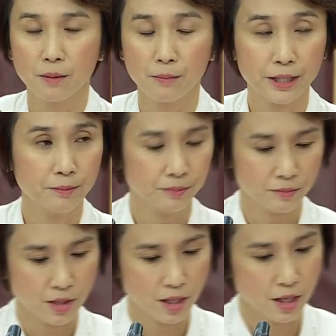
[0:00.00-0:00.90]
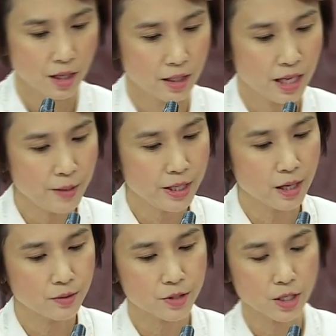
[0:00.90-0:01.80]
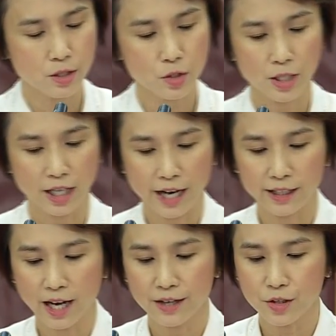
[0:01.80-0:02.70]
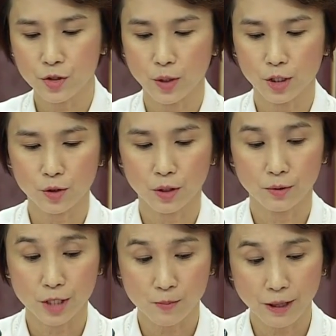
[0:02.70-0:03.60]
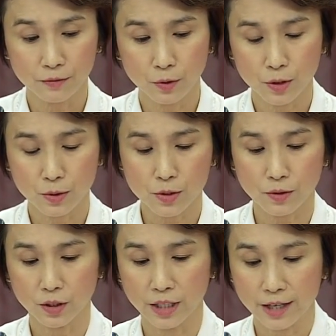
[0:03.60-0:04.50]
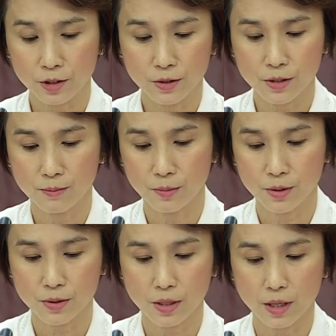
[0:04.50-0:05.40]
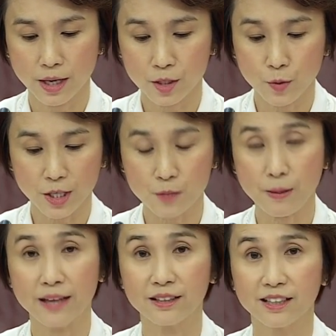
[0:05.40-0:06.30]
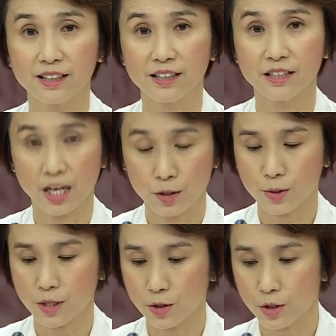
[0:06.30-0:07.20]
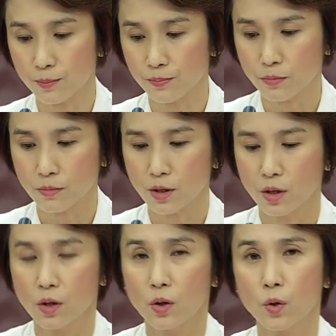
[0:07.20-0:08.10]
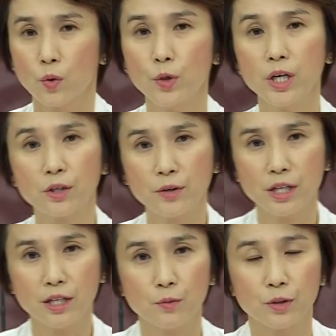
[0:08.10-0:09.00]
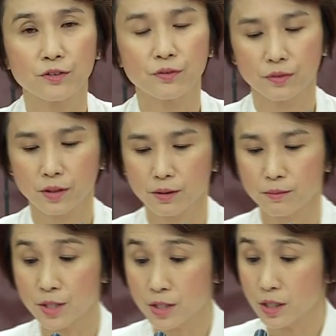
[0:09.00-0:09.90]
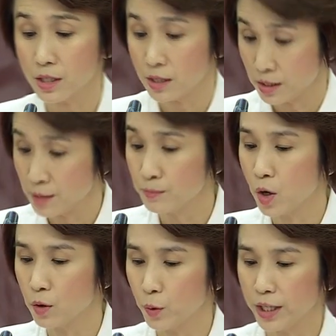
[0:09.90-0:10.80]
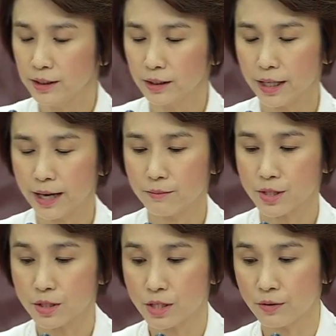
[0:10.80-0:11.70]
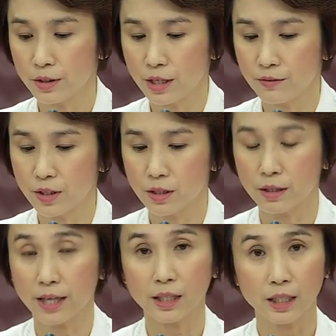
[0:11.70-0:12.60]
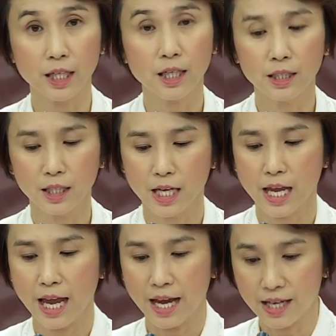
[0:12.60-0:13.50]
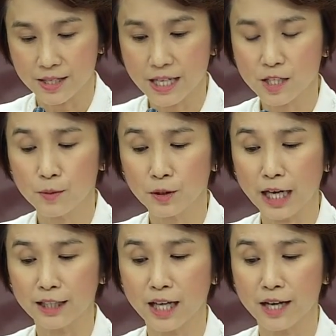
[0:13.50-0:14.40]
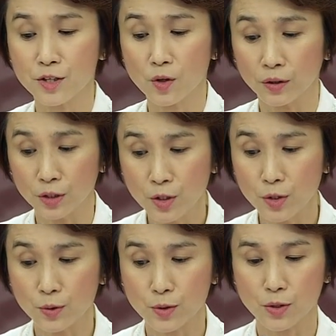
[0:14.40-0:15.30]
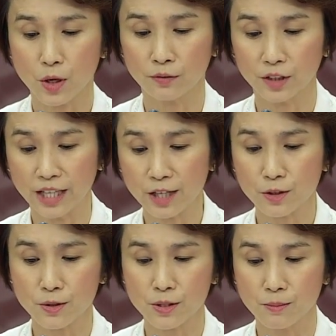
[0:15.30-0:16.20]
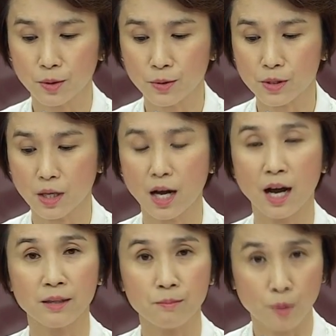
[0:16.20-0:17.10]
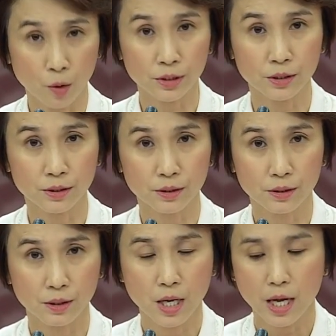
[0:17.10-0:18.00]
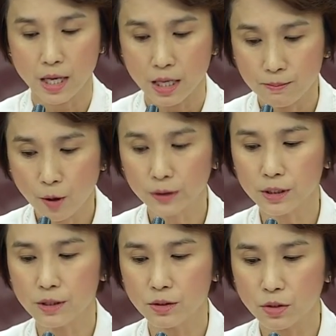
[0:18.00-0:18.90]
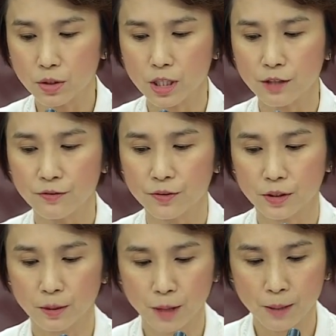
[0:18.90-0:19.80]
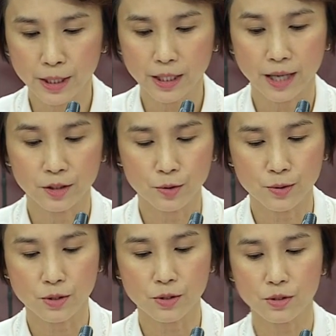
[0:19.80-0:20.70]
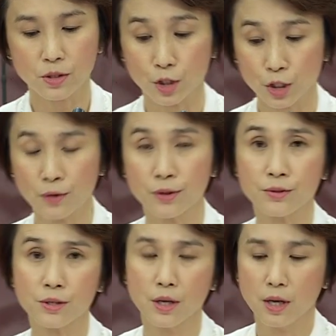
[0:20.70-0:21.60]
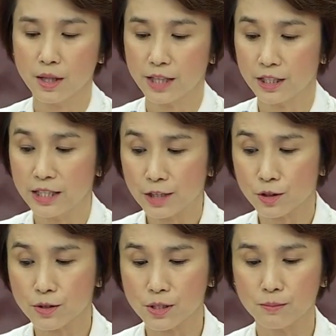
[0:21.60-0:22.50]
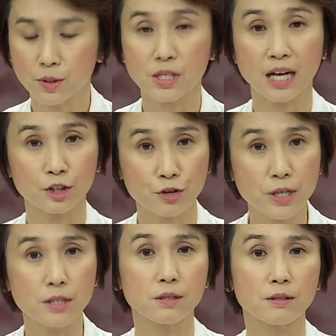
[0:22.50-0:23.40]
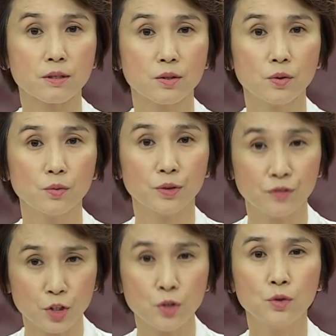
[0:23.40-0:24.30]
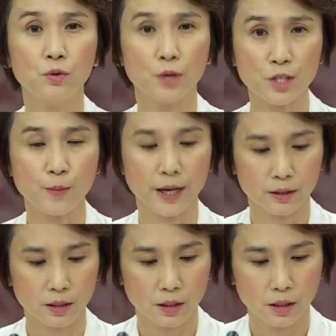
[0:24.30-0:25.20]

Madam, let me now turn to the guidelines to ensure respectful use of the national symbols as we expand their usage. We agree with Mr. Yip Hong Wing and Mr. Darryl David that clear and accessible guidelines on the use of the national symbols are important. Important to give the public and users the assurance that the national symbols are treated with due respect.